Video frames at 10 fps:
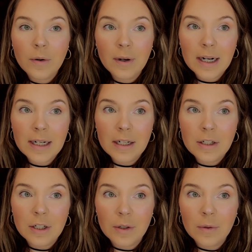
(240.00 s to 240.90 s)
what I
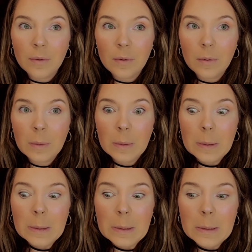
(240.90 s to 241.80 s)
didn't do?
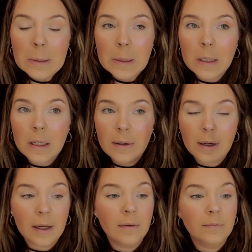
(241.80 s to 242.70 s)

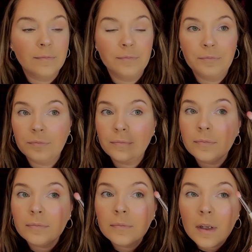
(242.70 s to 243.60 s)
Okay.
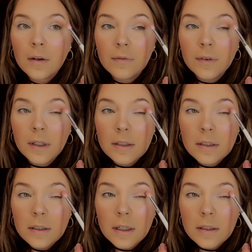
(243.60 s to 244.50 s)

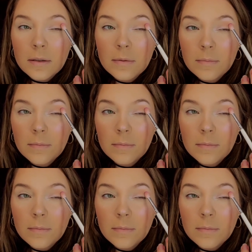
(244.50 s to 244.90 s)
First, let's